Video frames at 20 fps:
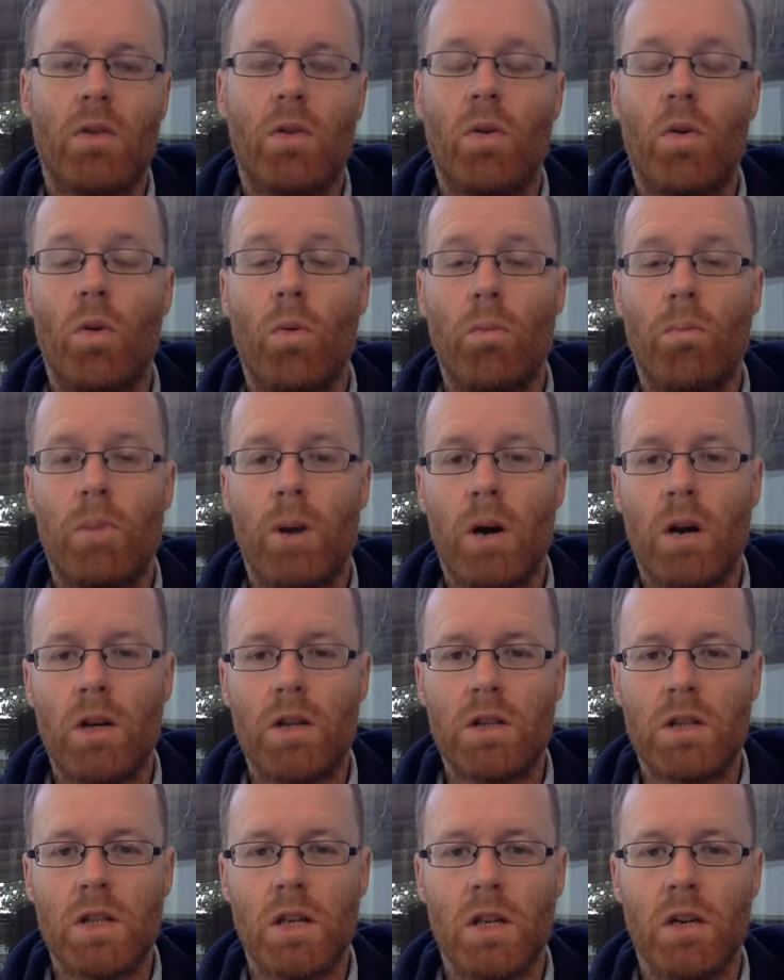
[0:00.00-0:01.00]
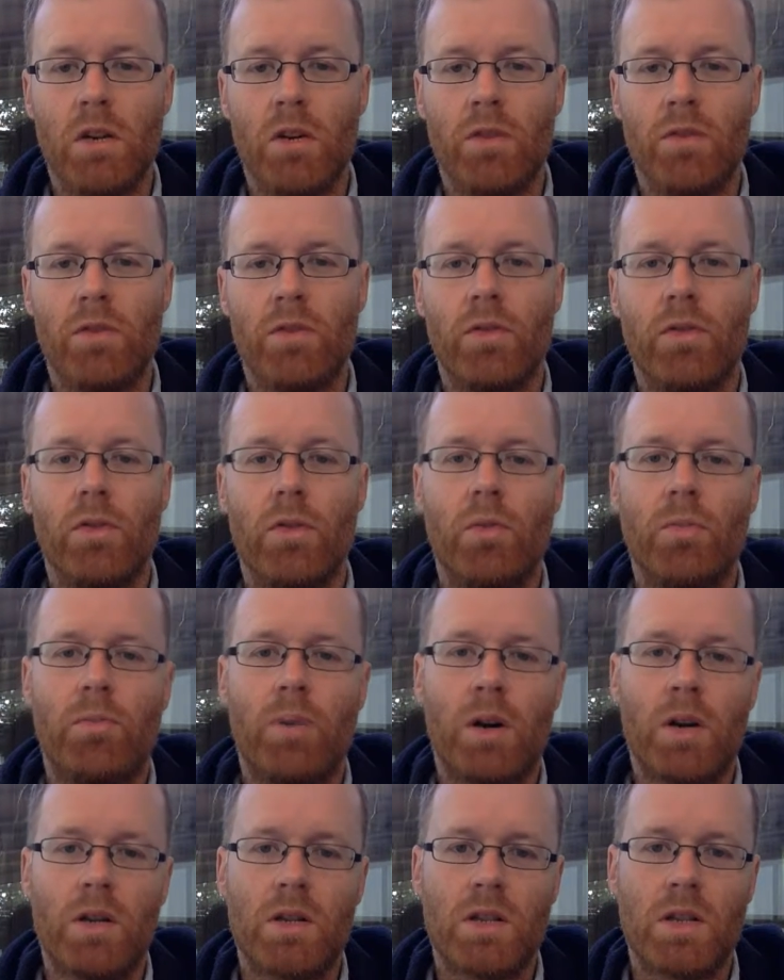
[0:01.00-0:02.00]
or
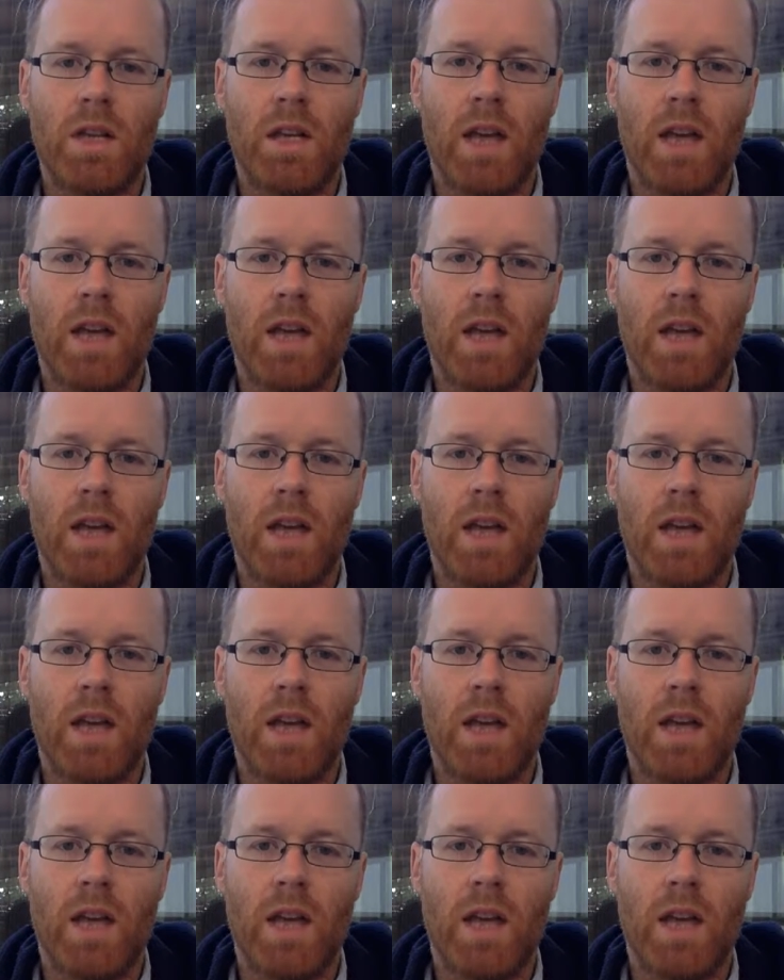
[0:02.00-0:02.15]
partially